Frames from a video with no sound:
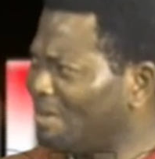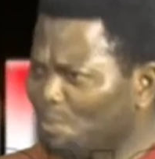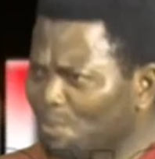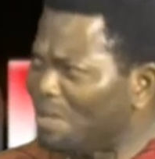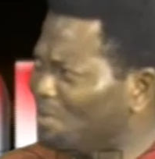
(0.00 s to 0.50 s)

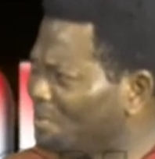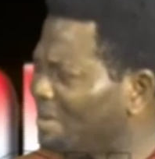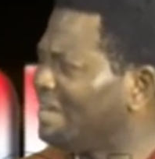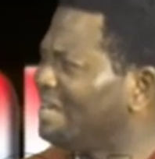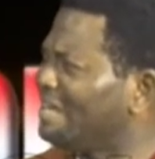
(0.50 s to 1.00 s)
When
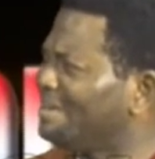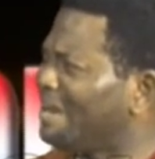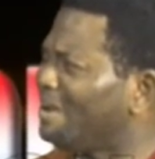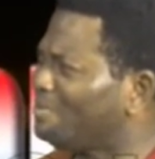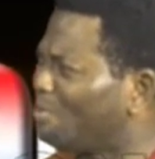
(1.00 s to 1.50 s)
you
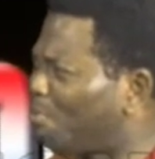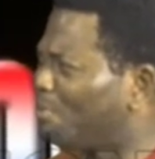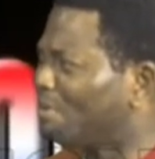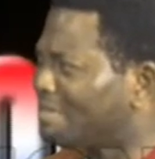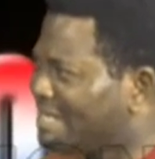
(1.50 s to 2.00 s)
now
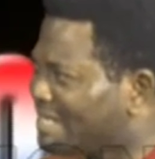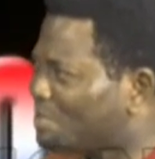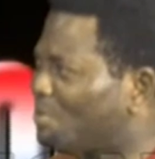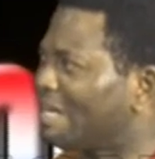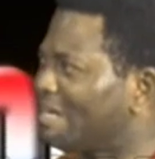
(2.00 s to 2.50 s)
open us, this
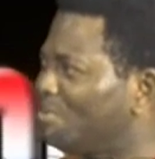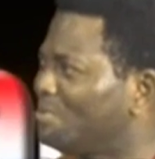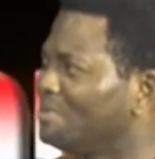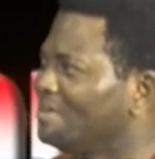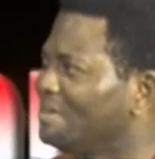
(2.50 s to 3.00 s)
is what I
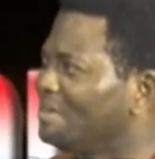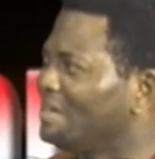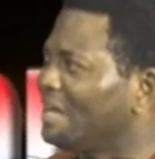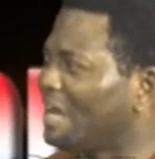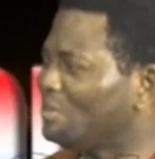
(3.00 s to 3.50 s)
do.
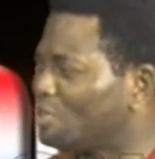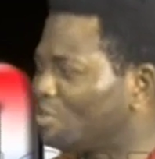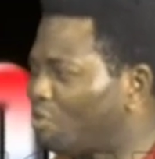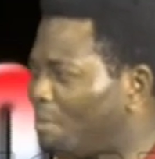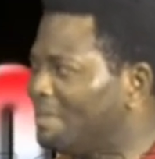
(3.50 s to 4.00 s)
I
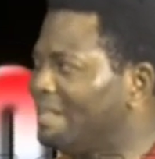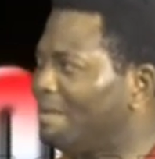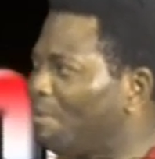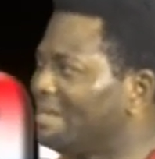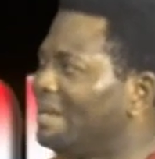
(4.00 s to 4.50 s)
just drop it
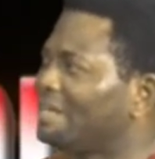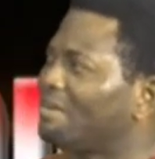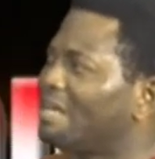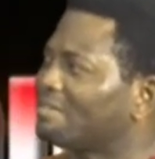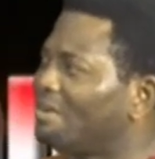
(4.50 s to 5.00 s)
there while the
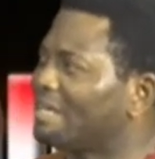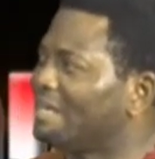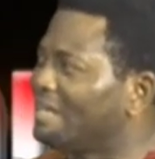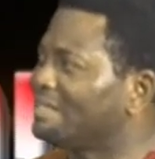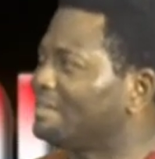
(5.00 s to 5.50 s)
lecturer is
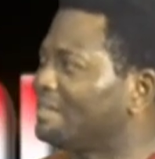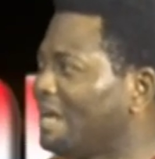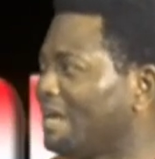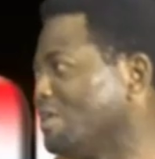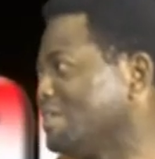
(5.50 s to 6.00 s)
talking, and the thing,
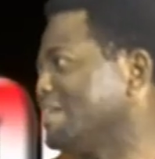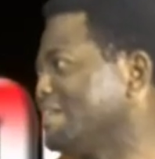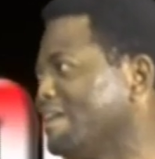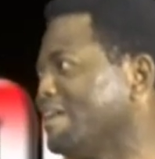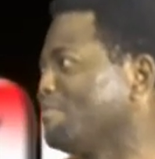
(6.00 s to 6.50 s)
I just sit
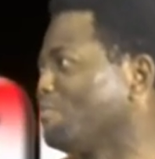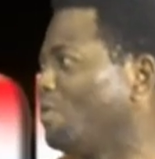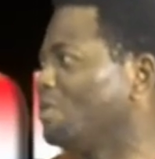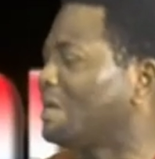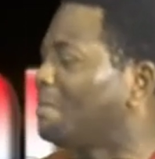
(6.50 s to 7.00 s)
down and
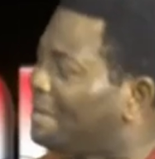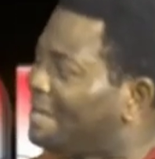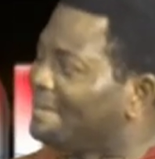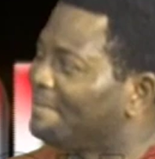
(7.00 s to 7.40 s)
watch and play.